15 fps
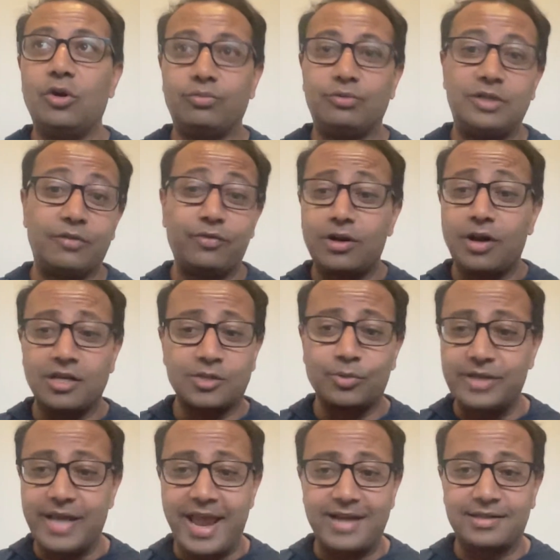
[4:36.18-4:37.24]
different
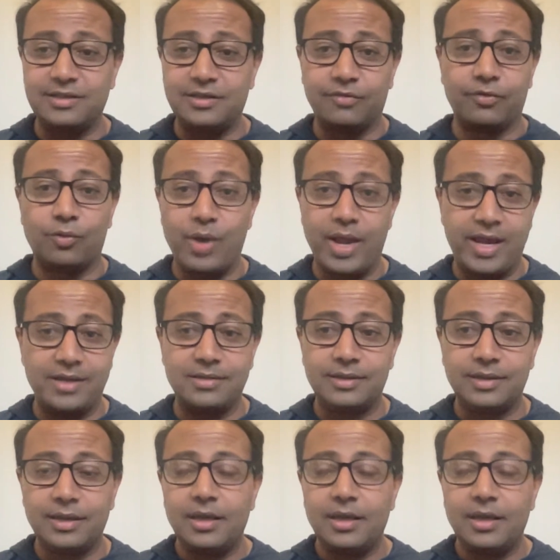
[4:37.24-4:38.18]
customers act in different ways.